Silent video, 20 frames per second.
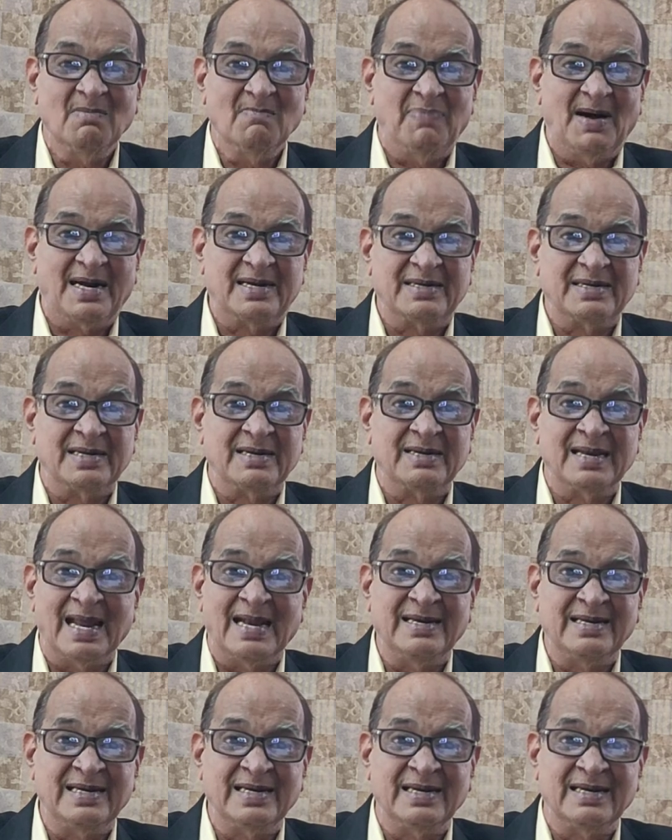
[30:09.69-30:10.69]
But in
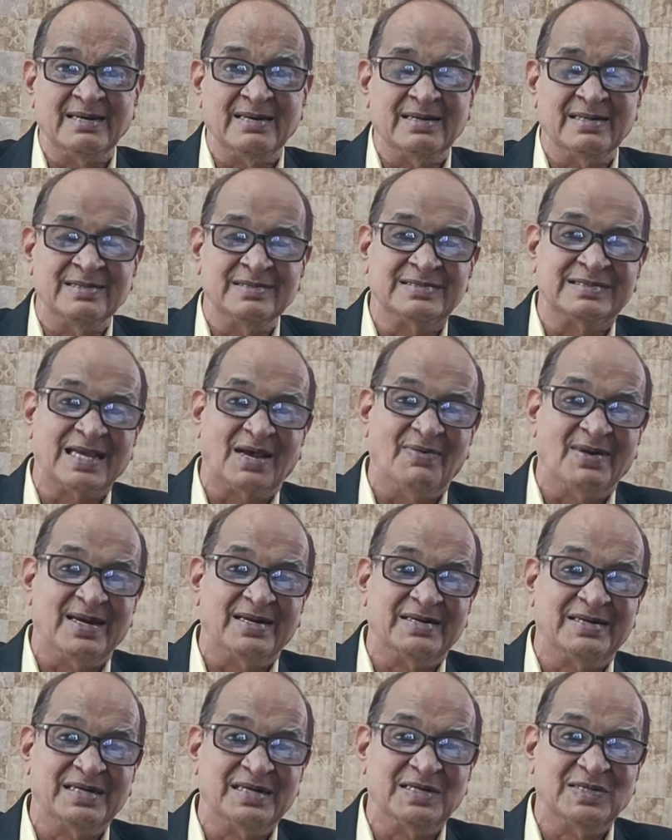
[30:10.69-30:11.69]

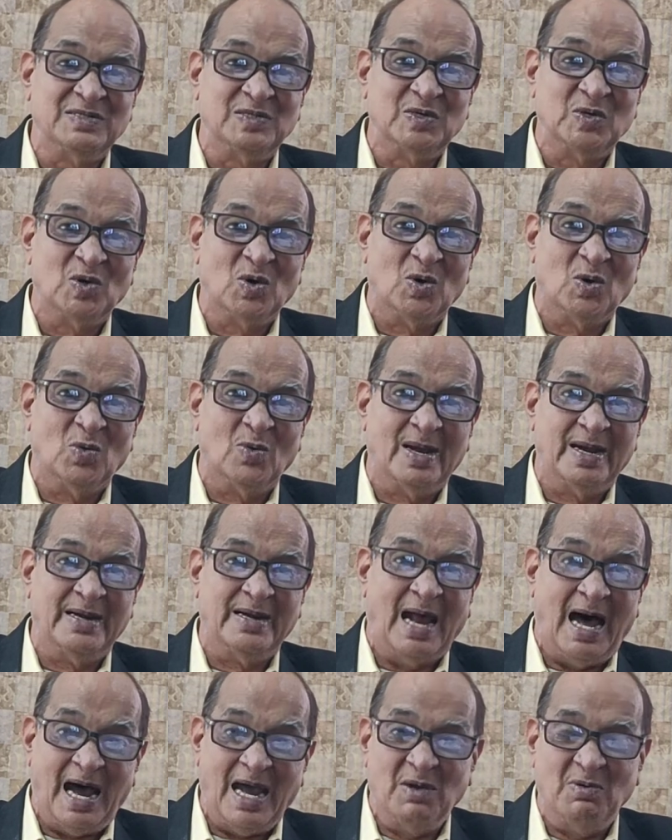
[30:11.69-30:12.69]
1970s, you know,
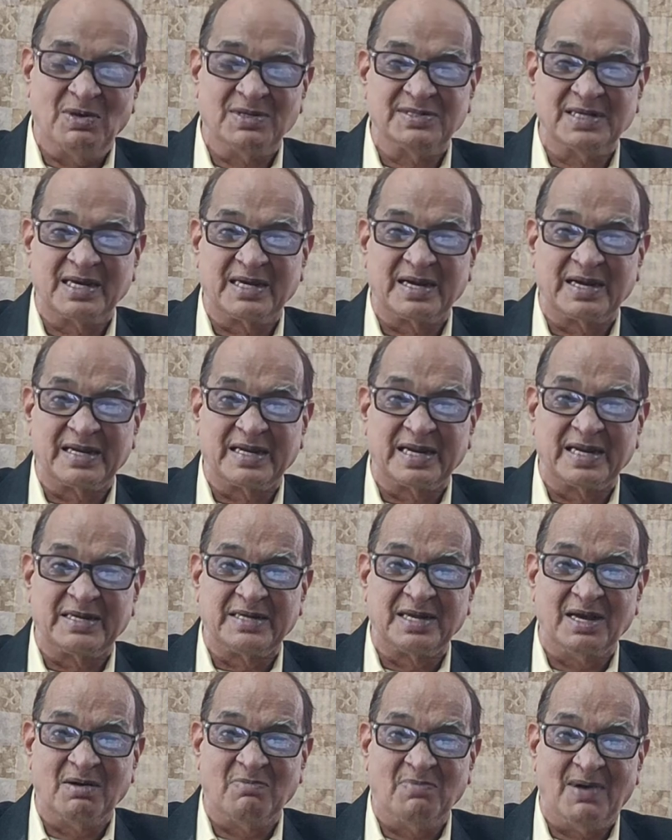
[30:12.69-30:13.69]
when I was a
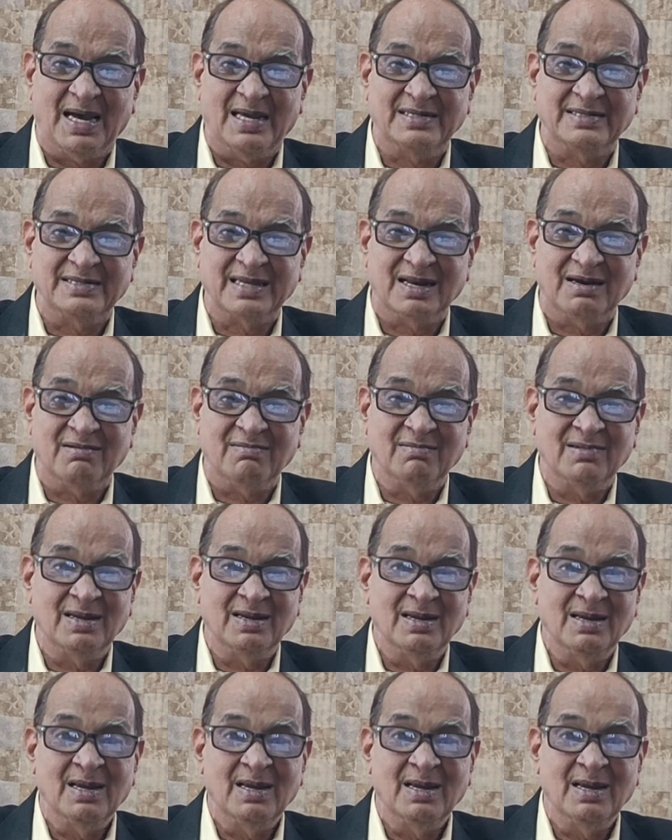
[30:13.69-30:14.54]
cricketer myself,